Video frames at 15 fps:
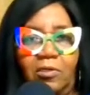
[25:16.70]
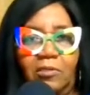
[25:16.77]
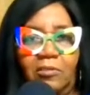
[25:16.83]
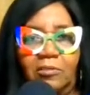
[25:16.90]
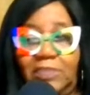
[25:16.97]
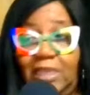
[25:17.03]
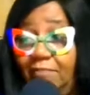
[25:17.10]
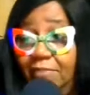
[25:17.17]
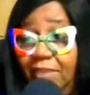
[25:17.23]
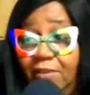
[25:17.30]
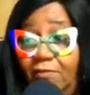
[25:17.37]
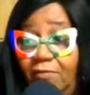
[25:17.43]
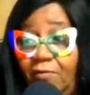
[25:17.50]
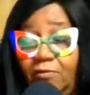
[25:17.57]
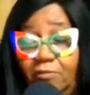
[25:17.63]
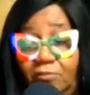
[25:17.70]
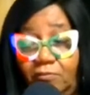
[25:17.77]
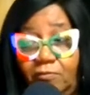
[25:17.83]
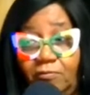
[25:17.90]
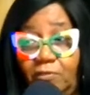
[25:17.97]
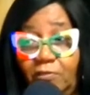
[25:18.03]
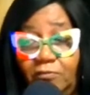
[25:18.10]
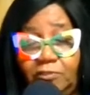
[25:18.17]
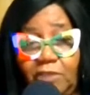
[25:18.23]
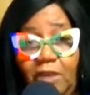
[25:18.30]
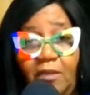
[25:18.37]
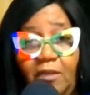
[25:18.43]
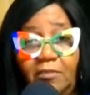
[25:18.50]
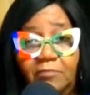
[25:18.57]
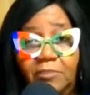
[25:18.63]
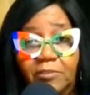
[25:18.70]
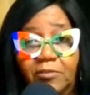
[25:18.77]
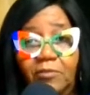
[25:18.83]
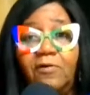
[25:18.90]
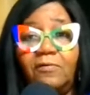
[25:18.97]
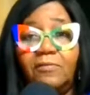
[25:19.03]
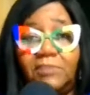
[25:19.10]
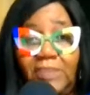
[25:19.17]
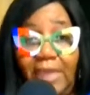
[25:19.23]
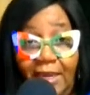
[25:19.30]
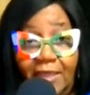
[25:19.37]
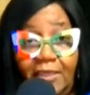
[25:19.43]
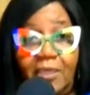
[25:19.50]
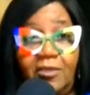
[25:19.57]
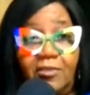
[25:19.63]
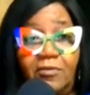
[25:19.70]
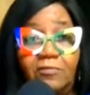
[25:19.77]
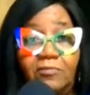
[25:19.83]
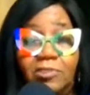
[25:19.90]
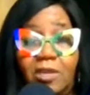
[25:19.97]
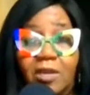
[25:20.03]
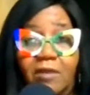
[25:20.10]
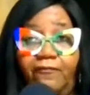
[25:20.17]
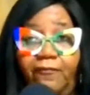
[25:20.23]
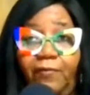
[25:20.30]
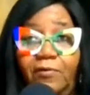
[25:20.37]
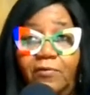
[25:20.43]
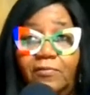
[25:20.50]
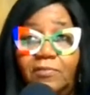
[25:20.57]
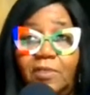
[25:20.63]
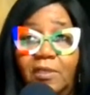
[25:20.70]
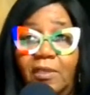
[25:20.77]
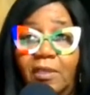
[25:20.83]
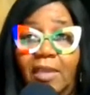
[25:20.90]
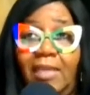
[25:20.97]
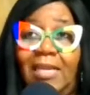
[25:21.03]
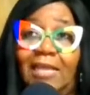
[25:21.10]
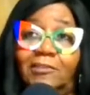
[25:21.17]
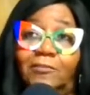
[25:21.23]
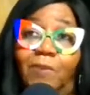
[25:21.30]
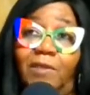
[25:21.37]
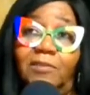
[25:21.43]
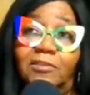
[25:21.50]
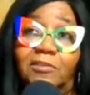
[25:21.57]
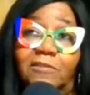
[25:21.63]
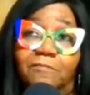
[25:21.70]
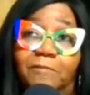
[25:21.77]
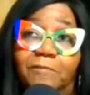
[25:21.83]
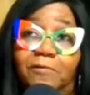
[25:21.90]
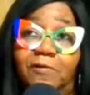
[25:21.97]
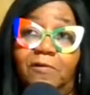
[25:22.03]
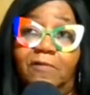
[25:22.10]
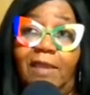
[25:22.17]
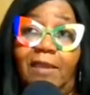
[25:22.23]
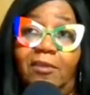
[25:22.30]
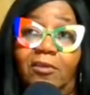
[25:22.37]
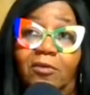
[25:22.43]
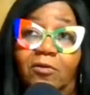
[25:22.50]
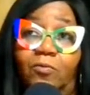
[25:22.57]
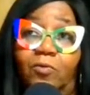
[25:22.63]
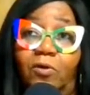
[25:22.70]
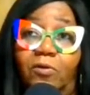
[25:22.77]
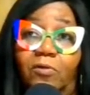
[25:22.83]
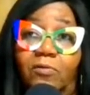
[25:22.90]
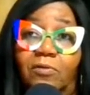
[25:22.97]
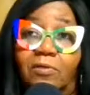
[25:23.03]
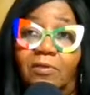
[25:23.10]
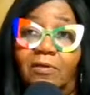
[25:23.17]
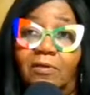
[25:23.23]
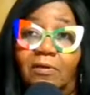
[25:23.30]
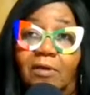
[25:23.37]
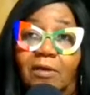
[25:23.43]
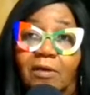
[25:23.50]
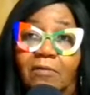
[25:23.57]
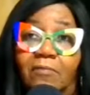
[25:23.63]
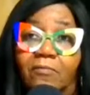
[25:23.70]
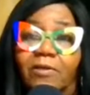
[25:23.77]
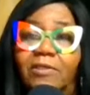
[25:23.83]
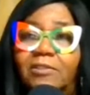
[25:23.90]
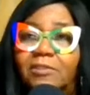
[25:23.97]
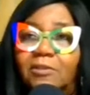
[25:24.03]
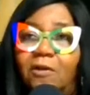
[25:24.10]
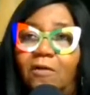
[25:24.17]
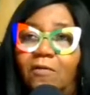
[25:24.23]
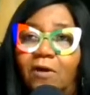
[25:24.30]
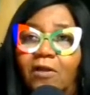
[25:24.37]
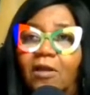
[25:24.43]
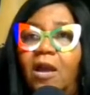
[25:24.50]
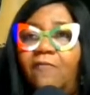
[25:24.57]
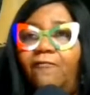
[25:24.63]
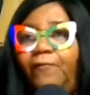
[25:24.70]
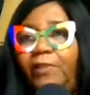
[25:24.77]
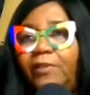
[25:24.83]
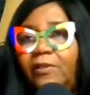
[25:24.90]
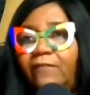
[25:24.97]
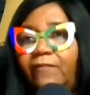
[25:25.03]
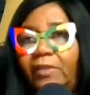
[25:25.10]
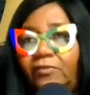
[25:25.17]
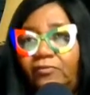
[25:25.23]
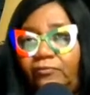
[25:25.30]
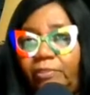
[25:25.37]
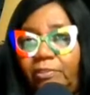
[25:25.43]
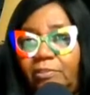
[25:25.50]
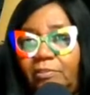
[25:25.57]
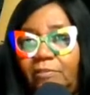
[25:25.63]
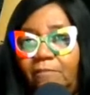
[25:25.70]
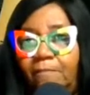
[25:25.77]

Same thing you're going to do on your job. You're going to take care of your job first. And that's why some people don't like you to work, what is called a conflict of interest.